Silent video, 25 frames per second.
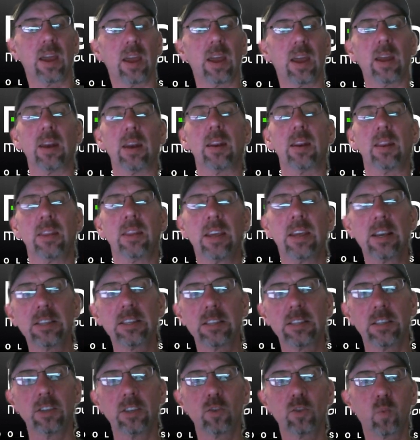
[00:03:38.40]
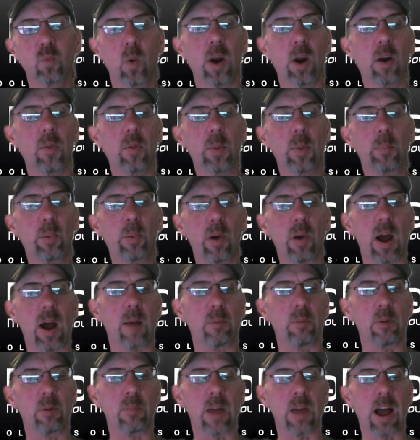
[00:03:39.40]
And this is where the
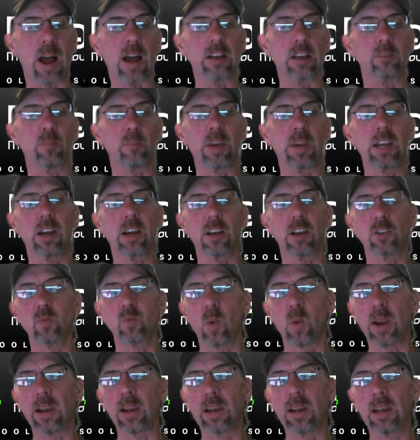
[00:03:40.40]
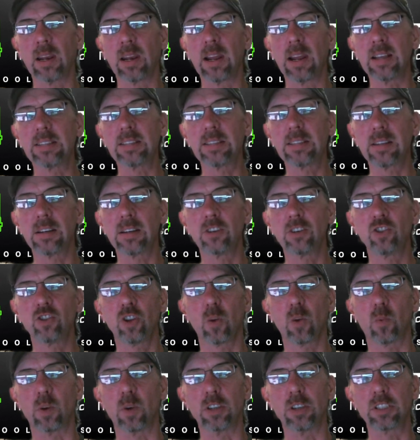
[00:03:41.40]
problem lies because we listen
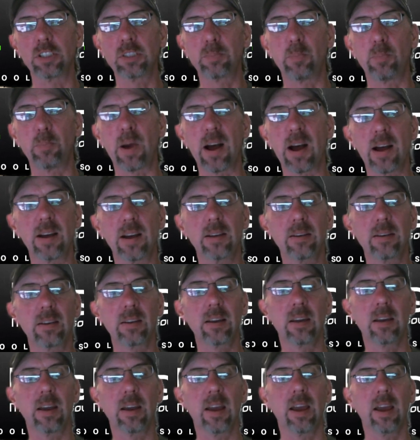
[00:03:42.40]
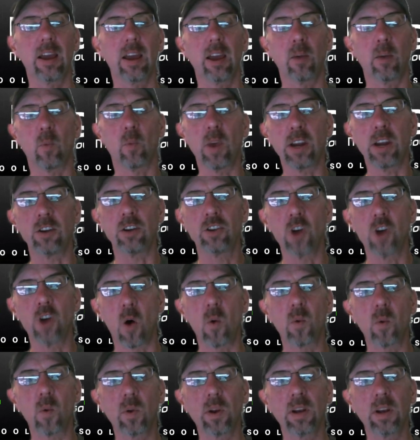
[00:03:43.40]
to respond, we
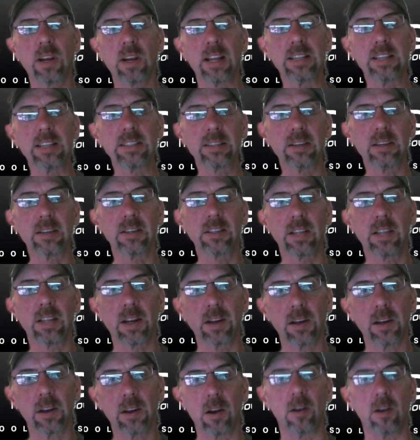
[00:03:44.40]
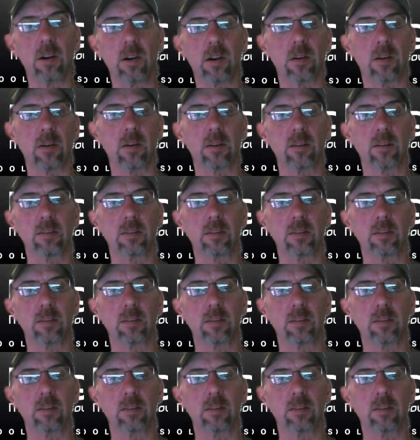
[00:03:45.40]
don't listen to learn.